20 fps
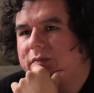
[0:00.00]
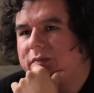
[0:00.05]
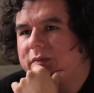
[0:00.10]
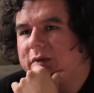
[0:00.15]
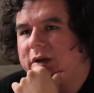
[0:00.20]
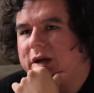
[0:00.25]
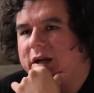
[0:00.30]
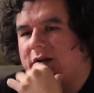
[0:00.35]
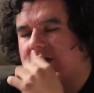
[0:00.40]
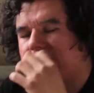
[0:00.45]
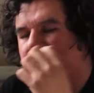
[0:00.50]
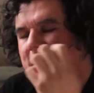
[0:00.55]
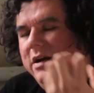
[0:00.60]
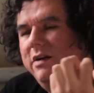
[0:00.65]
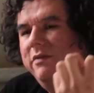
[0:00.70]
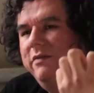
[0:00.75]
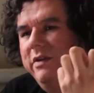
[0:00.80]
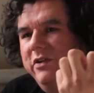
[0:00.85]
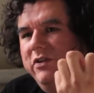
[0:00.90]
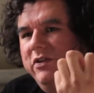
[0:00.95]
and it's their
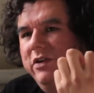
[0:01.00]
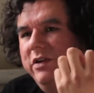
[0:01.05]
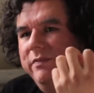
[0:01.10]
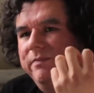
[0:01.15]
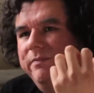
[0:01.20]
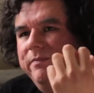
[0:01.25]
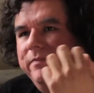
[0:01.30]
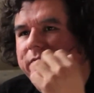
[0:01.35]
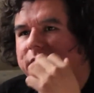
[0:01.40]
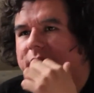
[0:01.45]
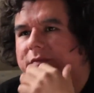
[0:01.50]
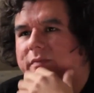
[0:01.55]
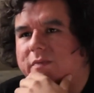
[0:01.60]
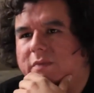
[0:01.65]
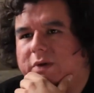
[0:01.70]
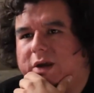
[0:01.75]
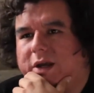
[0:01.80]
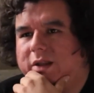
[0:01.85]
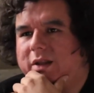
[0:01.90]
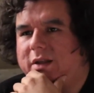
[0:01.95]
vision,
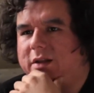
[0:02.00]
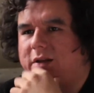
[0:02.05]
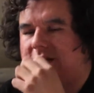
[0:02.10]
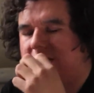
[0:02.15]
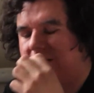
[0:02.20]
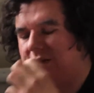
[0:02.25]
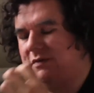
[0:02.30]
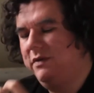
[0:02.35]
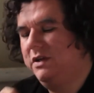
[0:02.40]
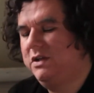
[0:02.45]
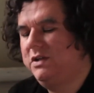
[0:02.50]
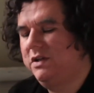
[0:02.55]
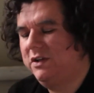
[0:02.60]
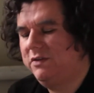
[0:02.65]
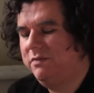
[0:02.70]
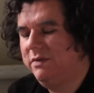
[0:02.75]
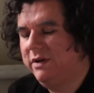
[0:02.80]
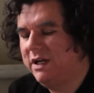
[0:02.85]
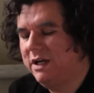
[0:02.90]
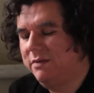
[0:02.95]
and then these visions
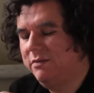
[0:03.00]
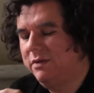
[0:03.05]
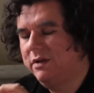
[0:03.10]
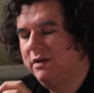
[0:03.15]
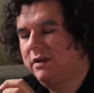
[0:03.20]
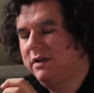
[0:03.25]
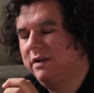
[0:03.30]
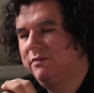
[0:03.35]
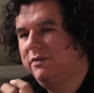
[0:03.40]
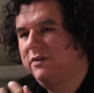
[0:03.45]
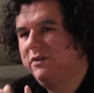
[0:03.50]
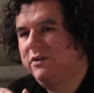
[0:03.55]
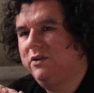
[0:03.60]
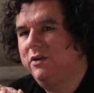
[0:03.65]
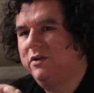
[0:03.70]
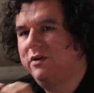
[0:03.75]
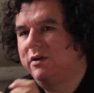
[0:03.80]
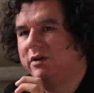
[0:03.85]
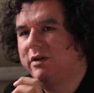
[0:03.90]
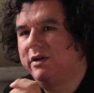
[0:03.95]
become a little
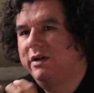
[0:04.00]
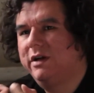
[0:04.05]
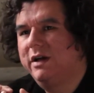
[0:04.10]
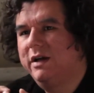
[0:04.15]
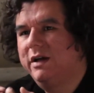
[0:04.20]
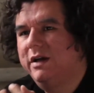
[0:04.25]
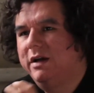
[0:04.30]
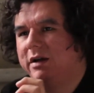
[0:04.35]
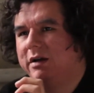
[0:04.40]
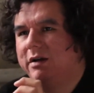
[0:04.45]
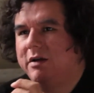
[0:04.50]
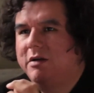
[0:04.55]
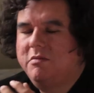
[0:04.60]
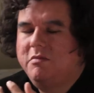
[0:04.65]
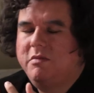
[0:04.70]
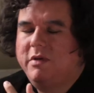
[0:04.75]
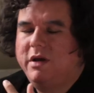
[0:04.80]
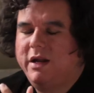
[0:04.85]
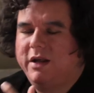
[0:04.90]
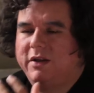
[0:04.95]
obscured,
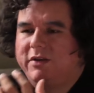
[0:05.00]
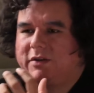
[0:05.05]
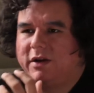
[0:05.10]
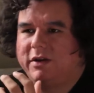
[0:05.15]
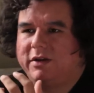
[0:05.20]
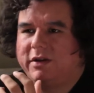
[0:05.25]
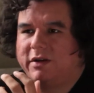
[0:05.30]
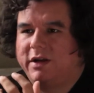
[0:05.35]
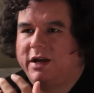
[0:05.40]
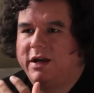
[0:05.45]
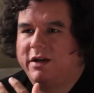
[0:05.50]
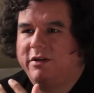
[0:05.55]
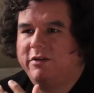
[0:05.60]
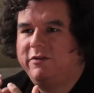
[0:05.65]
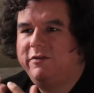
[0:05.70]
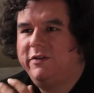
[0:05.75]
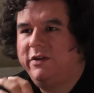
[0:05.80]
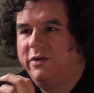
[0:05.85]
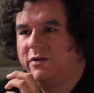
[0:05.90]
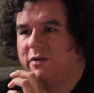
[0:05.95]
and I start to kind of
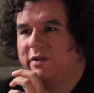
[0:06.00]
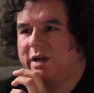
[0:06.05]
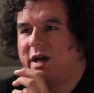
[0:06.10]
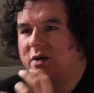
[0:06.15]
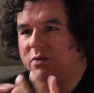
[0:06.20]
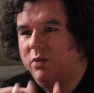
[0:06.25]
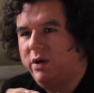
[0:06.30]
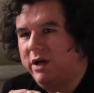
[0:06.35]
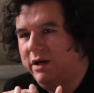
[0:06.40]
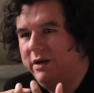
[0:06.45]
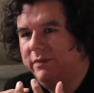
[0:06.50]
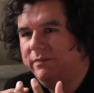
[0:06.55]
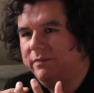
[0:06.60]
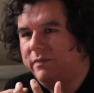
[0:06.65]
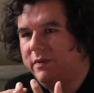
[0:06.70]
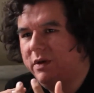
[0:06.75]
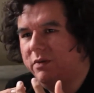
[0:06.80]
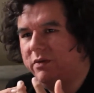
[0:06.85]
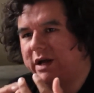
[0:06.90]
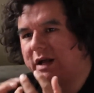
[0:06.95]
feel that way.
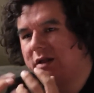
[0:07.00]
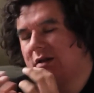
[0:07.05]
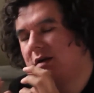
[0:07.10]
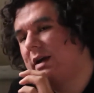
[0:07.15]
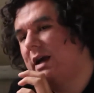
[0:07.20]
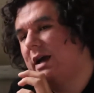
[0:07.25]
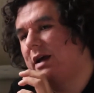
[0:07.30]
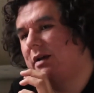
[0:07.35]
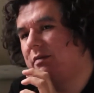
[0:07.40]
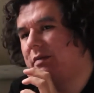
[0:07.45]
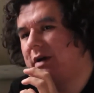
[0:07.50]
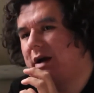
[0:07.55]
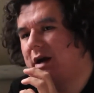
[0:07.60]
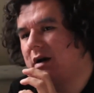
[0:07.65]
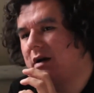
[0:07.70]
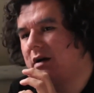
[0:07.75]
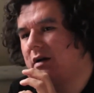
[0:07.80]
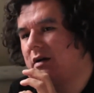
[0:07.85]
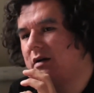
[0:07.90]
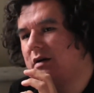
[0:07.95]
And when I look at a
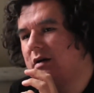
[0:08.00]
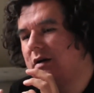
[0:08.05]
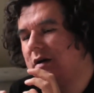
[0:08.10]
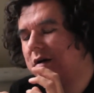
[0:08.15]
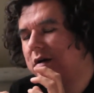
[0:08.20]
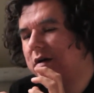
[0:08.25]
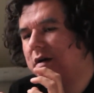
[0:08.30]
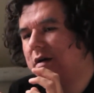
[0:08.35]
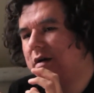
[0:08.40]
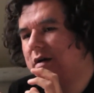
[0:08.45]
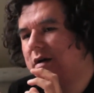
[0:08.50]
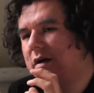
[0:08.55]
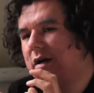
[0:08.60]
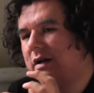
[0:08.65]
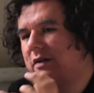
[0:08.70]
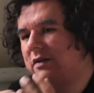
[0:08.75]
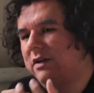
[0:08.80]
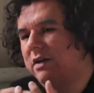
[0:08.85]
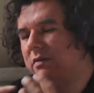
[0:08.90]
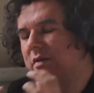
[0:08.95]
bear, in
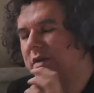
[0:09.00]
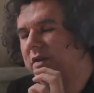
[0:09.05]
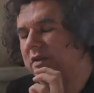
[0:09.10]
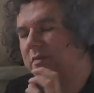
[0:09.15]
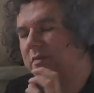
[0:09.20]
some of these